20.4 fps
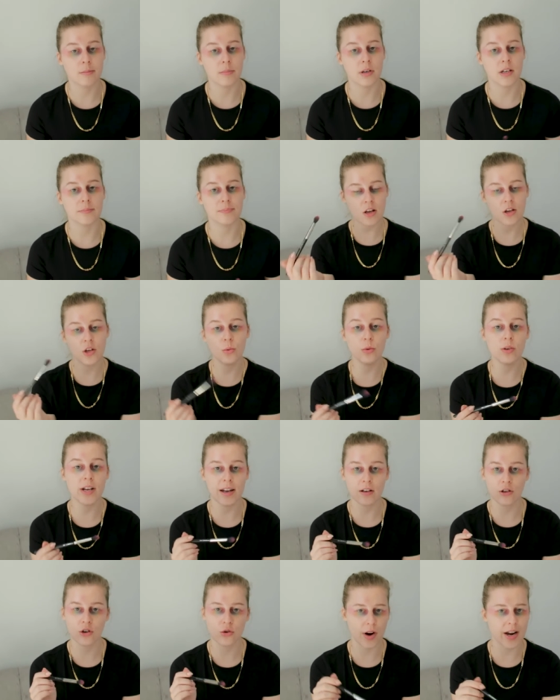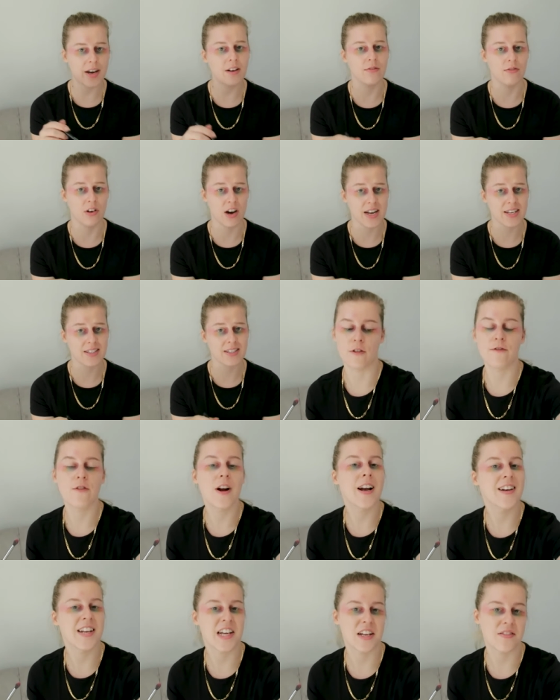But you will get great advice,
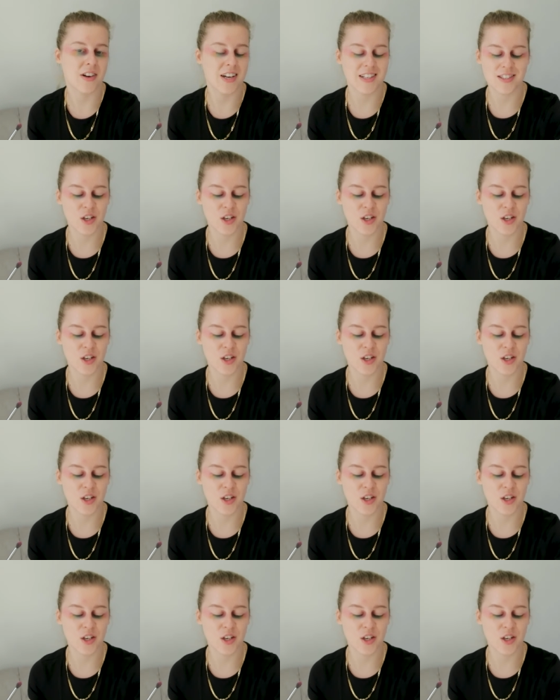friendly advice.